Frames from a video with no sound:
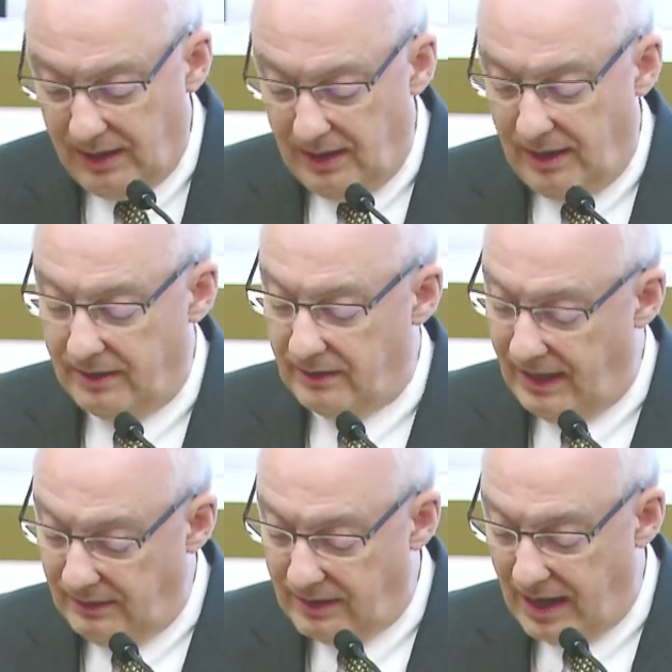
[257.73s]
are
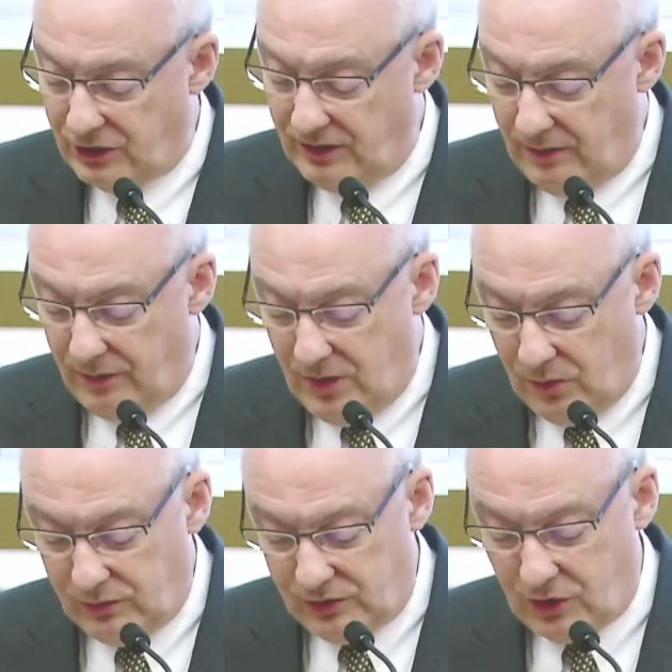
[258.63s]
internationally
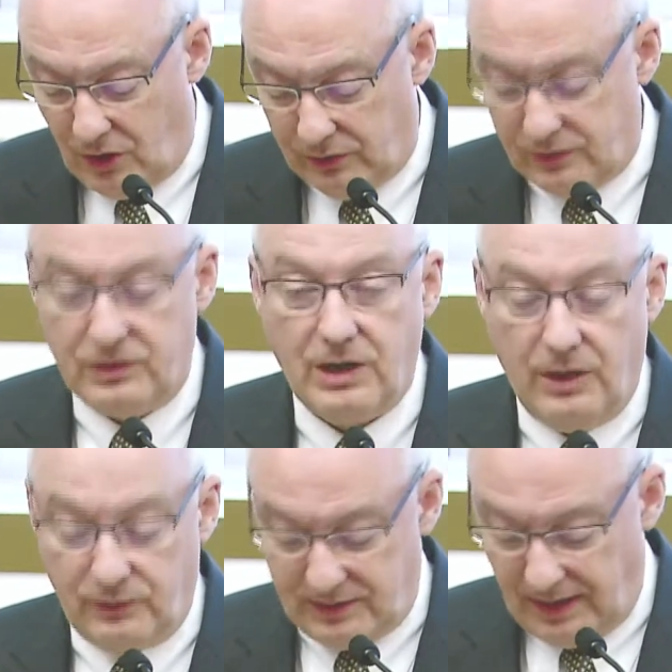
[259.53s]
renowned scholars,
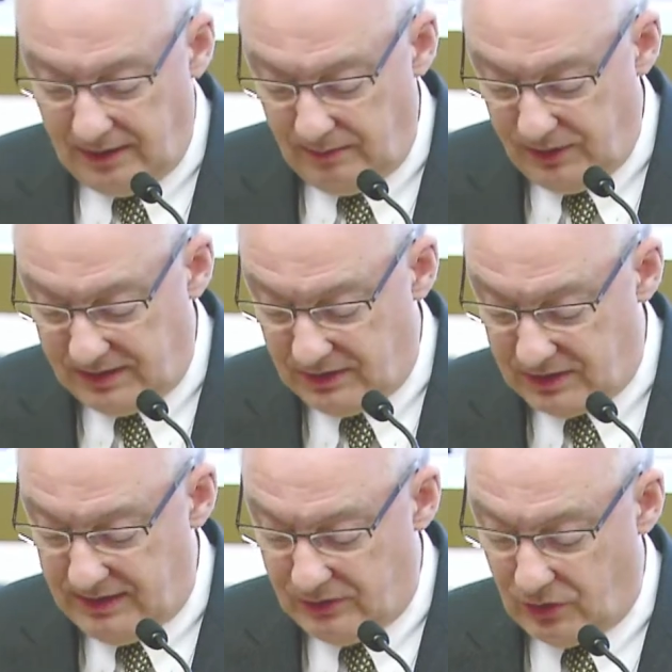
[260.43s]
outstanding business
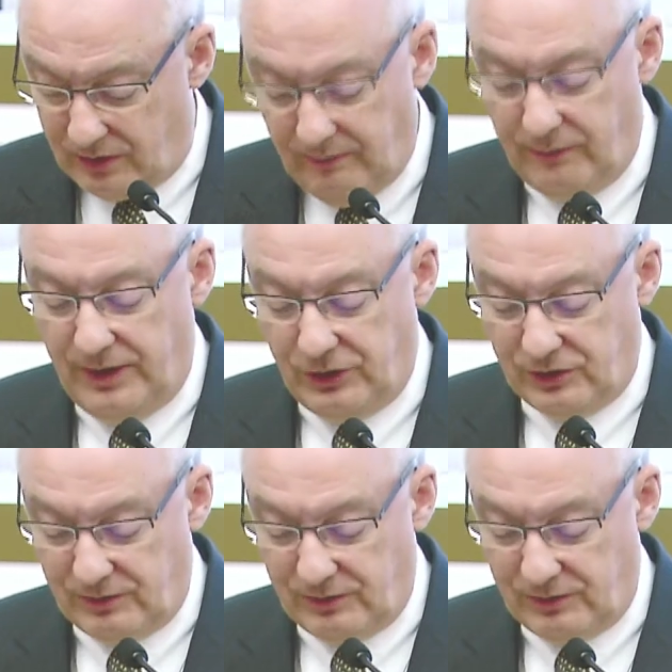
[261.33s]
leaders, or influential